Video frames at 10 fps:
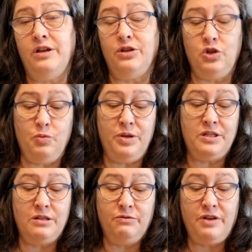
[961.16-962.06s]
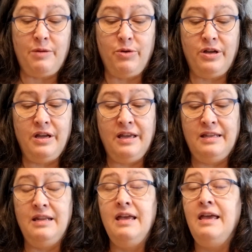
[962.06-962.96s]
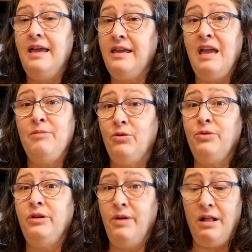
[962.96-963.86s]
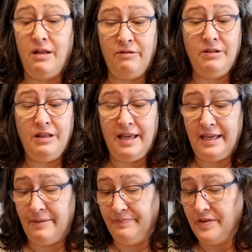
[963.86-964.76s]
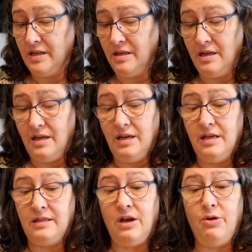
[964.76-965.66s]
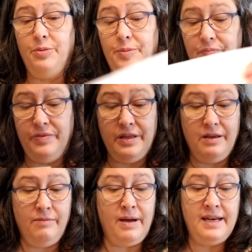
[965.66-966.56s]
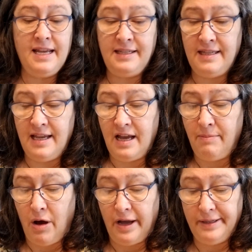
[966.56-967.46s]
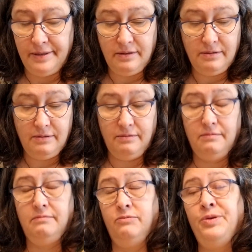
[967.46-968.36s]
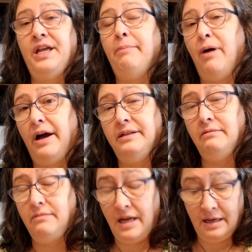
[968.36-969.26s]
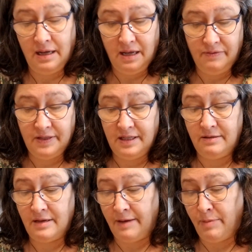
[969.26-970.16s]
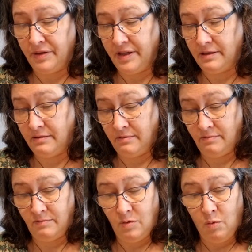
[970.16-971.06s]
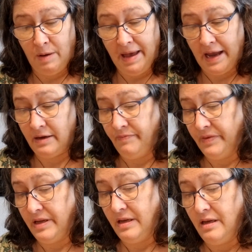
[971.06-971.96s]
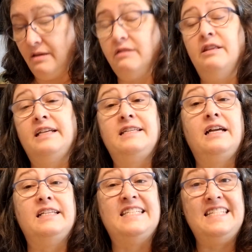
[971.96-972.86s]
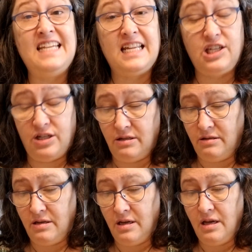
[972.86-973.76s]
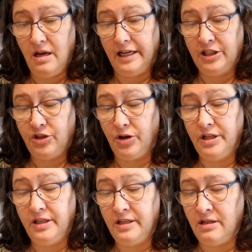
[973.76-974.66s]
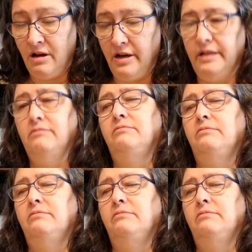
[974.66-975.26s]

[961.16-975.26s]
of the two pieces of fabric, and it came out really well. I really like it. So my next thing I bought, well, not bought, I bought this a while back. Next thing I stitched. I started this on